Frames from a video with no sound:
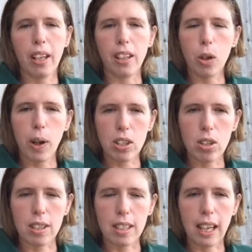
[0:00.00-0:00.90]
and the
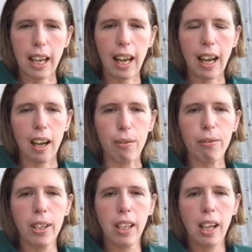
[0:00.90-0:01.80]
questions they
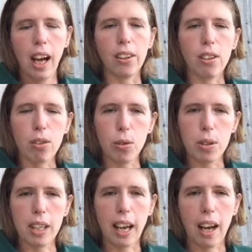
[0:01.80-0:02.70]
have, and the
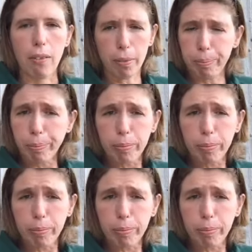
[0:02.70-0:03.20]
thoughts they have.